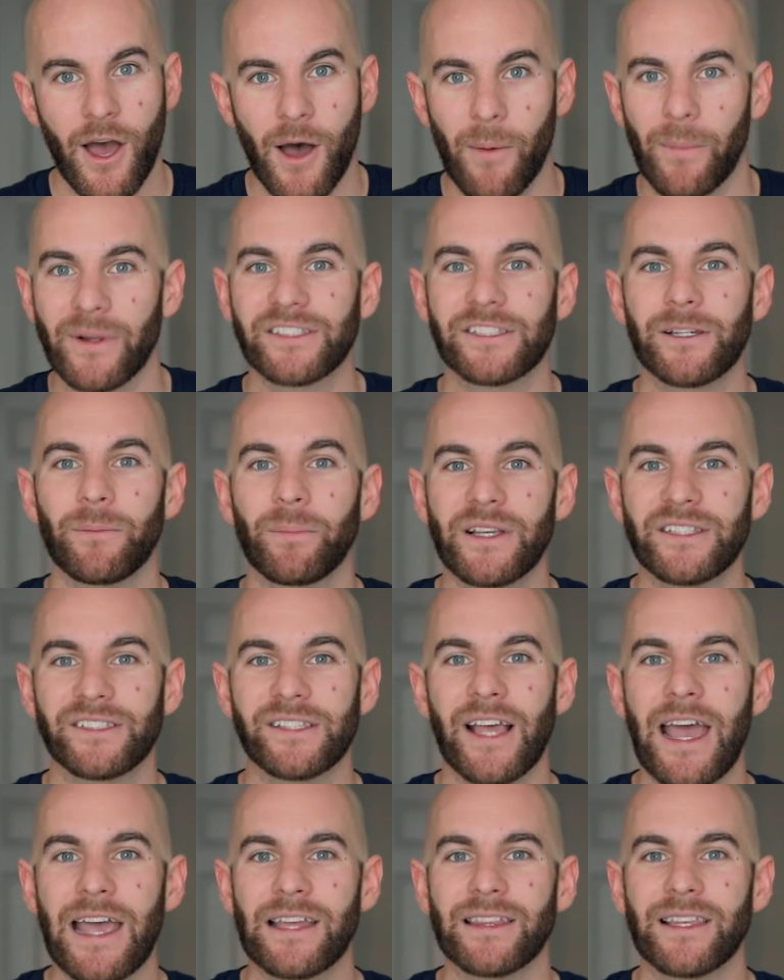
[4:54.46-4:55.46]
But simply
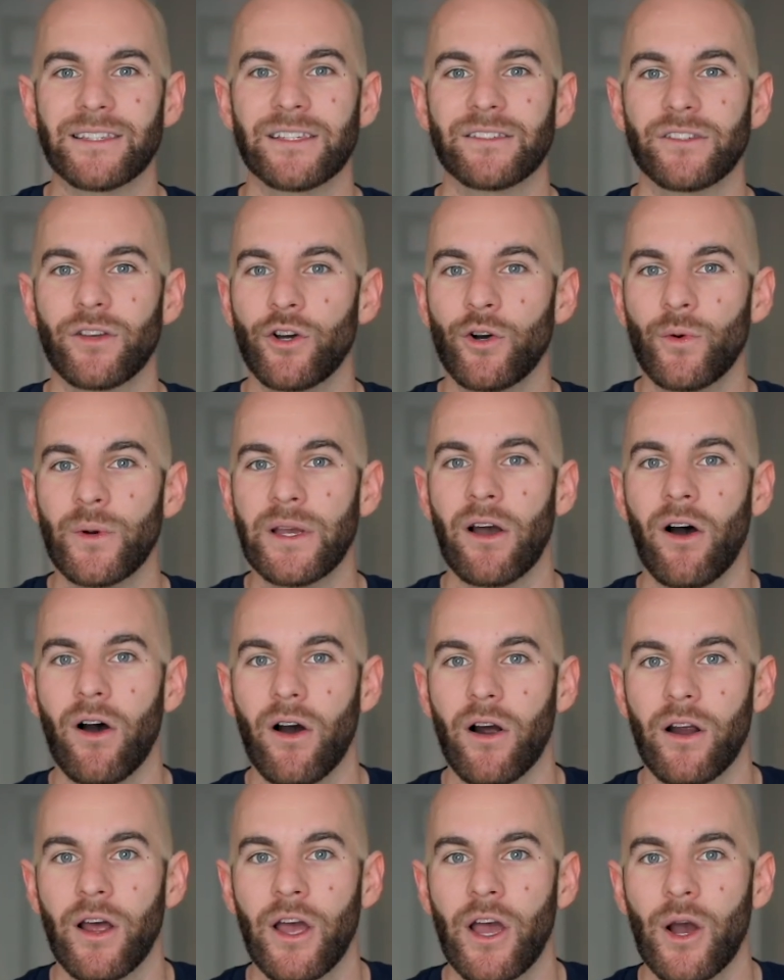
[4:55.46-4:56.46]
saying this is who we
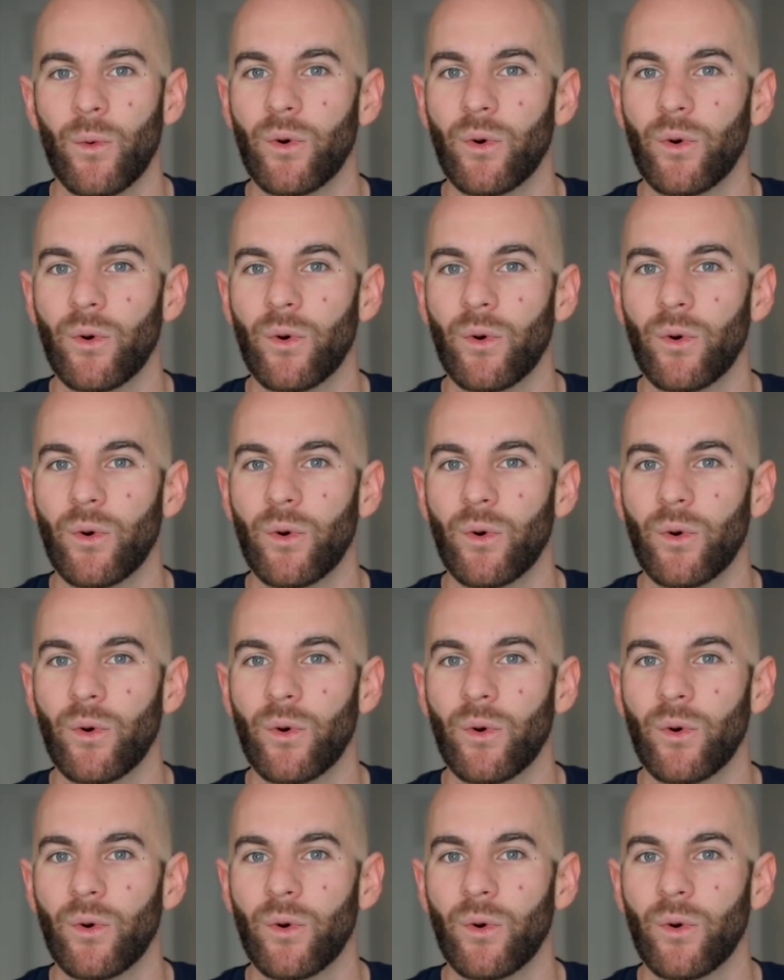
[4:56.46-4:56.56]
are